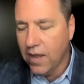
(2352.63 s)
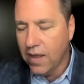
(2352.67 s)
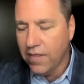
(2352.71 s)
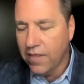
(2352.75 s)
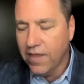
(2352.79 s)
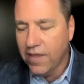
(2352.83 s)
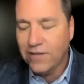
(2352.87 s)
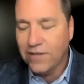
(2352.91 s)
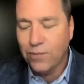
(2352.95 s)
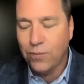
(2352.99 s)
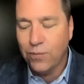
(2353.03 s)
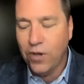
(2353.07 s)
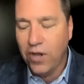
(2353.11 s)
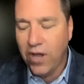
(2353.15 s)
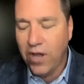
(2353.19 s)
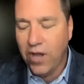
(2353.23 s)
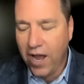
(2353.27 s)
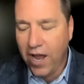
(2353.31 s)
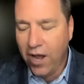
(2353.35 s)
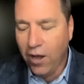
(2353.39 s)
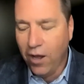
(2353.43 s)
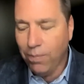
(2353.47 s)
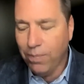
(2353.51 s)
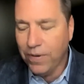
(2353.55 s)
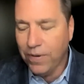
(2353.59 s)
This will
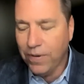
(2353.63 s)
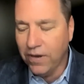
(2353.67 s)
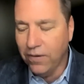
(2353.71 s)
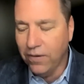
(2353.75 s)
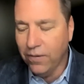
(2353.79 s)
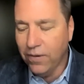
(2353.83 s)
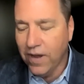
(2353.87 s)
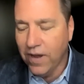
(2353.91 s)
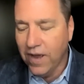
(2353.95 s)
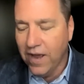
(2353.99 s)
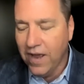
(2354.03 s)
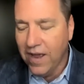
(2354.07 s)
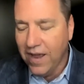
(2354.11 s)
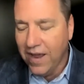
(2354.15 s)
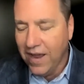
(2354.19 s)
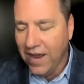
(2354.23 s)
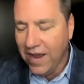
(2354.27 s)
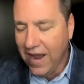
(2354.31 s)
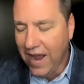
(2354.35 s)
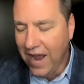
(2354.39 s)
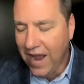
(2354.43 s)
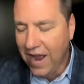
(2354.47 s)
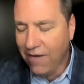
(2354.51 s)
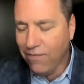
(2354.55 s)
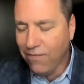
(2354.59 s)
help you
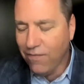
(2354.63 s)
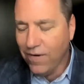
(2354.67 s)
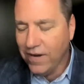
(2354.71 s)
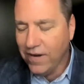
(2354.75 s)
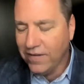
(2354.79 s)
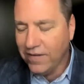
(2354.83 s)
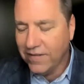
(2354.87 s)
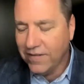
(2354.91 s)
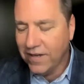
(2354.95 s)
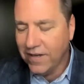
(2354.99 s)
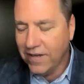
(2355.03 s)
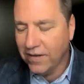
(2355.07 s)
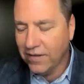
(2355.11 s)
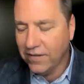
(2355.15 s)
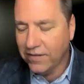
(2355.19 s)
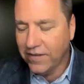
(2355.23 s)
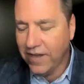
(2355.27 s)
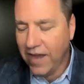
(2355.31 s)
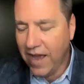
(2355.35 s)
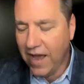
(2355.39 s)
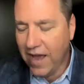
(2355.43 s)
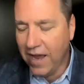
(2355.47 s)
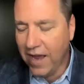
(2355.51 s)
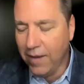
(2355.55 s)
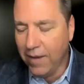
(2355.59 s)
every single
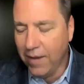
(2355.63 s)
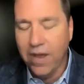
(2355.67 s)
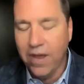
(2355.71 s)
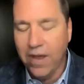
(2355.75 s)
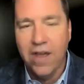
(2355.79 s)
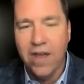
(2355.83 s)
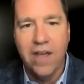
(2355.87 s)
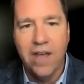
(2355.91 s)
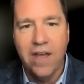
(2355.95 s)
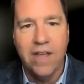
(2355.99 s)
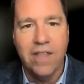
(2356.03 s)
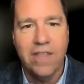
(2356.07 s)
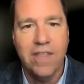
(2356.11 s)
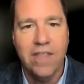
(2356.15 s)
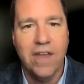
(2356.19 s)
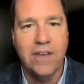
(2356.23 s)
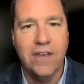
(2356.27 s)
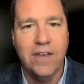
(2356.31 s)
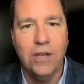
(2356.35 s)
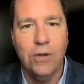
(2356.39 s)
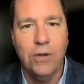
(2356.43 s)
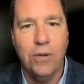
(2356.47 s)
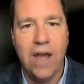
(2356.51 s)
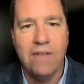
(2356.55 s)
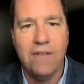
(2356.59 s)
time that
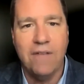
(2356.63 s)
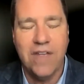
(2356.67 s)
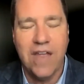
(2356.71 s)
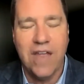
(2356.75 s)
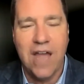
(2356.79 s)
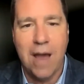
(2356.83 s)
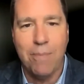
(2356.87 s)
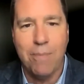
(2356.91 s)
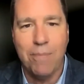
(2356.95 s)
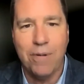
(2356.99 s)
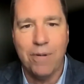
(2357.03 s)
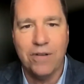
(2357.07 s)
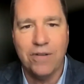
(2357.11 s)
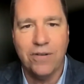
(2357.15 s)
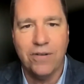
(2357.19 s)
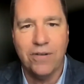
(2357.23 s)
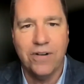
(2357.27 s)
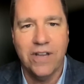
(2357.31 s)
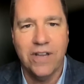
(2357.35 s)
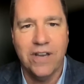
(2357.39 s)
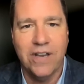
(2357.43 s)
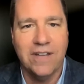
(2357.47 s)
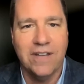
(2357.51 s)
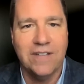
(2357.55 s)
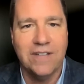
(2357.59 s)
you have the
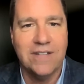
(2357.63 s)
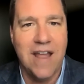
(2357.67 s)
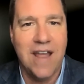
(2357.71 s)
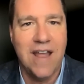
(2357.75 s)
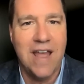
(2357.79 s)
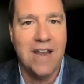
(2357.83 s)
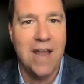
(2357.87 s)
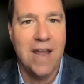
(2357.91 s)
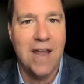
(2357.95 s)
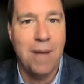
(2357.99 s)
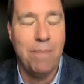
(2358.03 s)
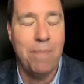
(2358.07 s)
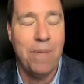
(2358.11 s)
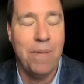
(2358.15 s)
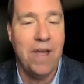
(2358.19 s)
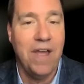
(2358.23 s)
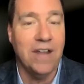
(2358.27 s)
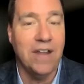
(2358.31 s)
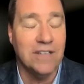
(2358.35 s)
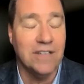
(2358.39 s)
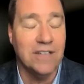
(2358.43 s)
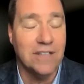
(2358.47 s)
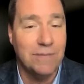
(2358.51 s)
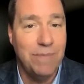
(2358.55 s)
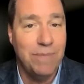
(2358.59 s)
opportunity to stand up
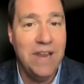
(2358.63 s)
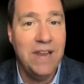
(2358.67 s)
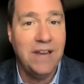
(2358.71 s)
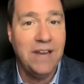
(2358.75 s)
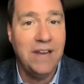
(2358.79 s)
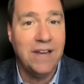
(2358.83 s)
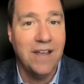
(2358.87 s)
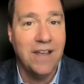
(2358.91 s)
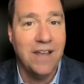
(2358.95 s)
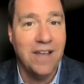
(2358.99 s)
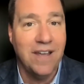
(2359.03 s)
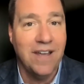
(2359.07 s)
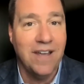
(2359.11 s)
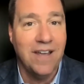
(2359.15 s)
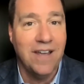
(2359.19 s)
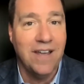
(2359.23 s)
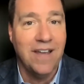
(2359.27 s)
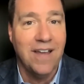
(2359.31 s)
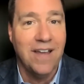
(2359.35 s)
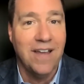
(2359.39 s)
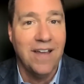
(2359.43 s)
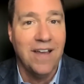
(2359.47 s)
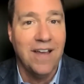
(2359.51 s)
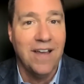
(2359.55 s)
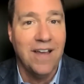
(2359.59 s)
and speak,
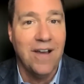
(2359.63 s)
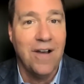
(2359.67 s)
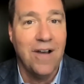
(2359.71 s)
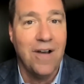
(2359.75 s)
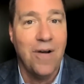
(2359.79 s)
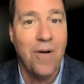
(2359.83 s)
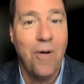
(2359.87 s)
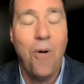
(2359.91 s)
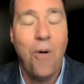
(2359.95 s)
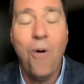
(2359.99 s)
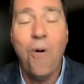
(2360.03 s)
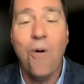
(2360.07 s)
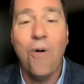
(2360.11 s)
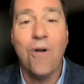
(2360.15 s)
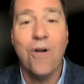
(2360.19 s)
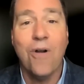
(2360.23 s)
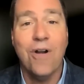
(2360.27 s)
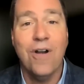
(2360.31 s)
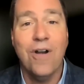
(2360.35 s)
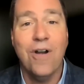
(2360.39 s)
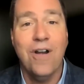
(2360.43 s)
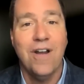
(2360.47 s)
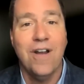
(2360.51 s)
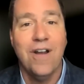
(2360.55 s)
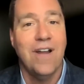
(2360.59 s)

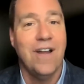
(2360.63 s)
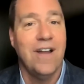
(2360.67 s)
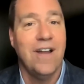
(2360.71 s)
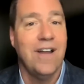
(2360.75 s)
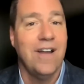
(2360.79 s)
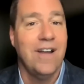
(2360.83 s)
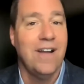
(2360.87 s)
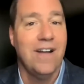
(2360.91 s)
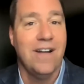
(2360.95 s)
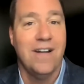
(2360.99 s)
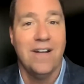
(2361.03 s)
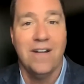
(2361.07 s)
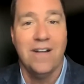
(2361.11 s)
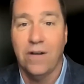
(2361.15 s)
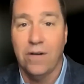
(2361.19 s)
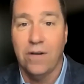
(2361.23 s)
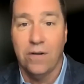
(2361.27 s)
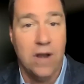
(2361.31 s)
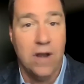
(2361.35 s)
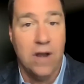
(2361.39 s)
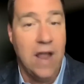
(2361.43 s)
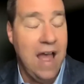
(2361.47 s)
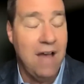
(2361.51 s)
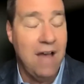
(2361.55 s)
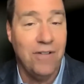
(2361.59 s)
or
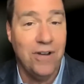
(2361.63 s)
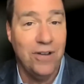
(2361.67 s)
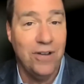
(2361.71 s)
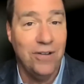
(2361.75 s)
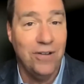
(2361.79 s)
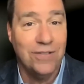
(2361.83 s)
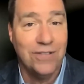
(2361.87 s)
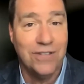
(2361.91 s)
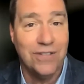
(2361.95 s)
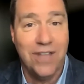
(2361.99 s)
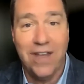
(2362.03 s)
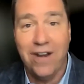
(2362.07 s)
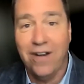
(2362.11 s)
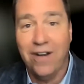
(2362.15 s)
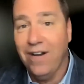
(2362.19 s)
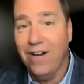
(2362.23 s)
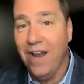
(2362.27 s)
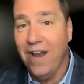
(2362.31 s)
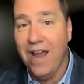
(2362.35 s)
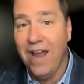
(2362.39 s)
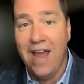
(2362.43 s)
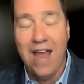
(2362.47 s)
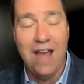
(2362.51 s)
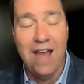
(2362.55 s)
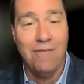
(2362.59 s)
have a newsletter,
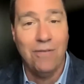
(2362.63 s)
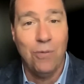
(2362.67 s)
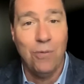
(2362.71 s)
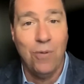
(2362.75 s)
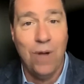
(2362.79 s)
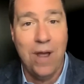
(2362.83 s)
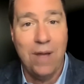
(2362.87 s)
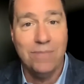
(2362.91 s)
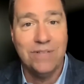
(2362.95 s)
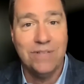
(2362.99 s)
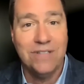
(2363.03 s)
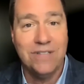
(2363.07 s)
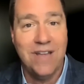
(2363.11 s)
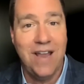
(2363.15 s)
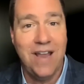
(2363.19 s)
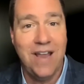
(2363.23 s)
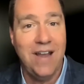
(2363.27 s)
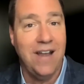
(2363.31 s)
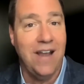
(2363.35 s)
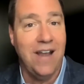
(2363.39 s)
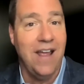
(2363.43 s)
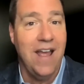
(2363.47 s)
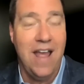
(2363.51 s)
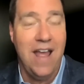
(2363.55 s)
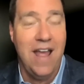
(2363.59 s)
have a website,
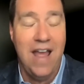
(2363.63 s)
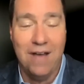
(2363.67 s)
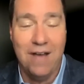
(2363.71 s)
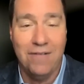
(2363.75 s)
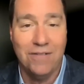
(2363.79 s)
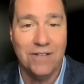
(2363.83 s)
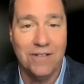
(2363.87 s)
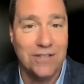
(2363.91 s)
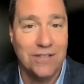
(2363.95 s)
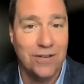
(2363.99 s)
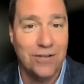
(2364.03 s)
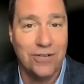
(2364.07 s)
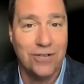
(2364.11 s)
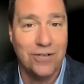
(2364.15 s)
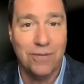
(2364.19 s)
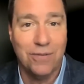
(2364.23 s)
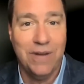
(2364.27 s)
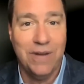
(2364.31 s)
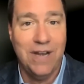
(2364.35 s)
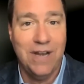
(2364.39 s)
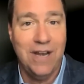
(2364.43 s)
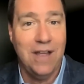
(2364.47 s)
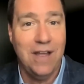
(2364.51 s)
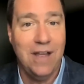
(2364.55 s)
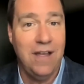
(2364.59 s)
have a social
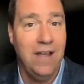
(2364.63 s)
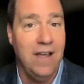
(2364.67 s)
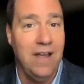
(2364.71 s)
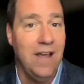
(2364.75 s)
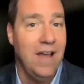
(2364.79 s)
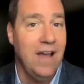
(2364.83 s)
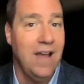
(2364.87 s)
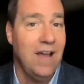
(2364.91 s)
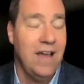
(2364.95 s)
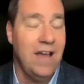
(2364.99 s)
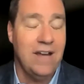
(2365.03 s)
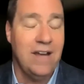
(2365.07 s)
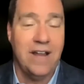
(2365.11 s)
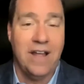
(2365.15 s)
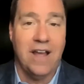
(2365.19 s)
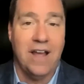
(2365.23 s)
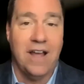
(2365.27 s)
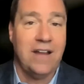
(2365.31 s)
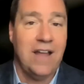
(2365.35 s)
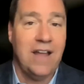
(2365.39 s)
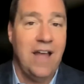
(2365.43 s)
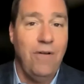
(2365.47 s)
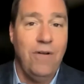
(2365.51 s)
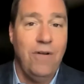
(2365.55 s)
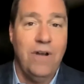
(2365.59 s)
media
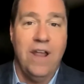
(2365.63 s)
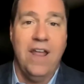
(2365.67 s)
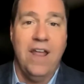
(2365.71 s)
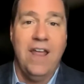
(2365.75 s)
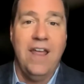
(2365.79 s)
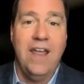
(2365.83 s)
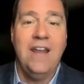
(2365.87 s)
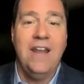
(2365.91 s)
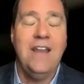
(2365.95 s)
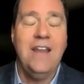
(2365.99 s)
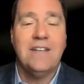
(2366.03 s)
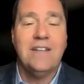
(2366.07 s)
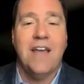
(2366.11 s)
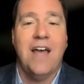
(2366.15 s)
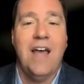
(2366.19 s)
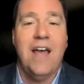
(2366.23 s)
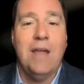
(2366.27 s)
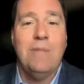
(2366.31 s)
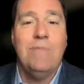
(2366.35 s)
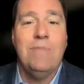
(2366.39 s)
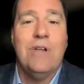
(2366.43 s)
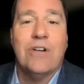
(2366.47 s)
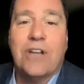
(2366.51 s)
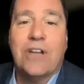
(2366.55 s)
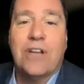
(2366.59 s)
account.
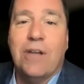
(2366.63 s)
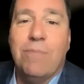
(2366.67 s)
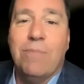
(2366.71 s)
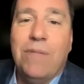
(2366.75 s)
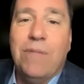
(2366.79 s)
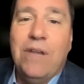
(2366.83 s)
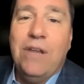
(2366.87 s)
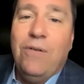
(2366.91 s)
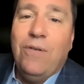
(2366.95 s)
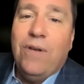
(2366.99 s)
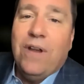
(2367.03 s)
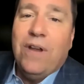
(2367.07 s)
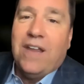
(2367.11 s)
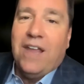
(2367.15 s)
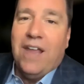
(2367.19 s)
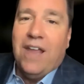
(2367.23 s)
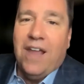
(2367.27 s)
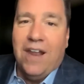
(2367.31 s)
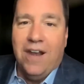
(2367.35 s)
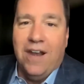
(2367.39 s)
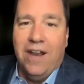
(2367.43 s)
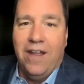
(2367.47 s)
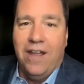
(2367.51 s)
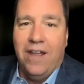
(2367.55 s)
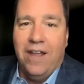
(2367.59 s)
Anytime you're
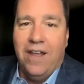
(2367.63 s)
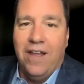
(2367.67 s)
communicating,